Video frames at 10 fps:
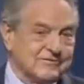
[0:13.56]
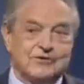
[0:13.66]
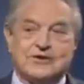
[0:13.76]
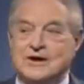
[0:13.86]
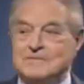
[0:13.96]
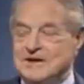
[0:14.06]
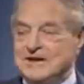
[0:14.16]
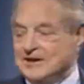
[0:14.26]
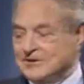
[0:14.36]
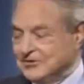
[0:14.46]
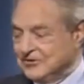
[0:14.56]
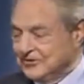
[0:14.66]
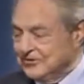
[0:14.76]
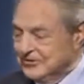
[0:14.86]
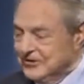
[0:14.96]
you for coming, and
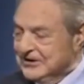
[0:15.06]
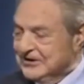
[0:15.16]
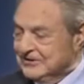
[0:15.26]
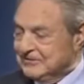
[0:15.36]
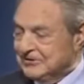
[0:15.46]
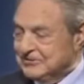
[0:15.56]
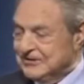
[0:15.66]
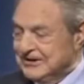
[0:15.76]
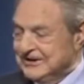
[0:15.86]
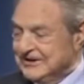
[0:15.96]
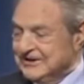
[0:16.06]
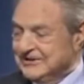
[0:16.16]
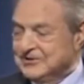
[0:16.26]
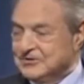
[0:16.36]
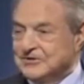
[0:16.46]
also I want to greet the
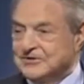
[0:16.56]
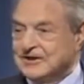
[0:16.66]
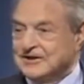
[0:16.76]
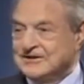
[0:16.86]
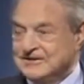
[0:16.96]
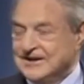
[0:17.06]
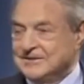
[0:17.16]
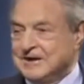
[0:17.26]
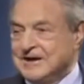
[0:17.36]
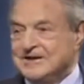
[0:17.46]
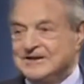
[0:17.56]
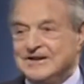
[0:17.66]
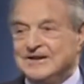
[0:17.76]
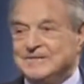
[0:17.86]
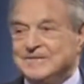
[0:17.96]
students at
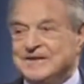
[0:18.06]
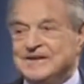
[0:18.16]
MIT.